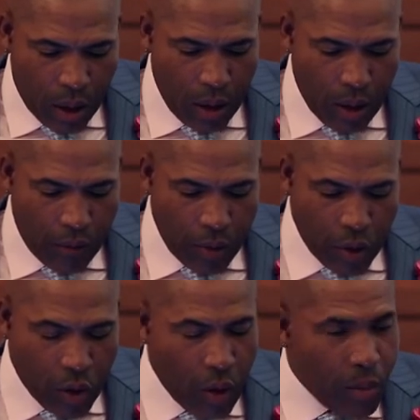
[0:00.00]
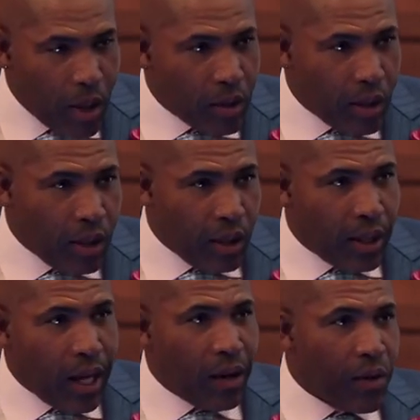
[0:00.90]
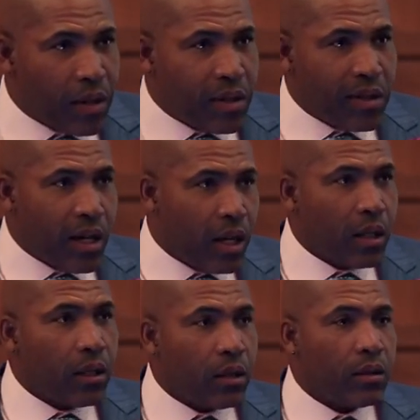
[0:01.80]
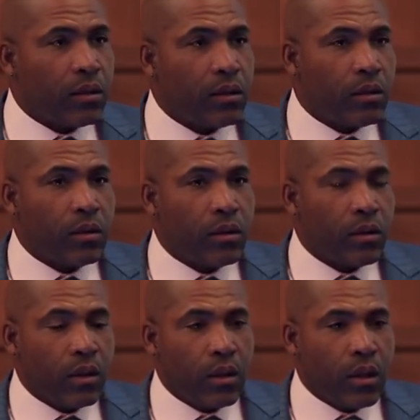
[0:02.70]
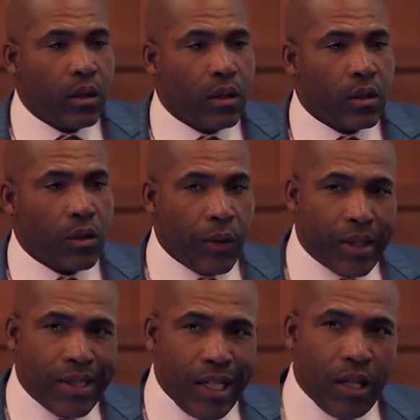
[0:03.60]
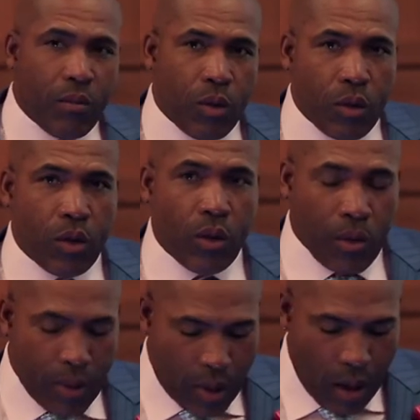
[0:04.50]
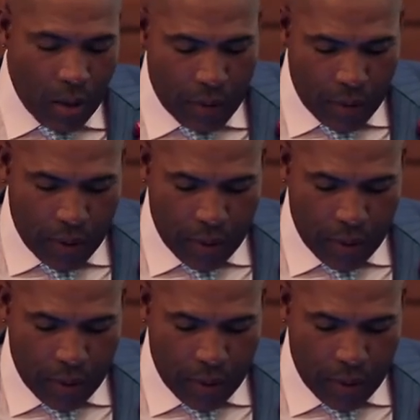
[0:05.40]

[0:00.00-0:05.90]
He loved you so much that he gave his son to redeem you to himself.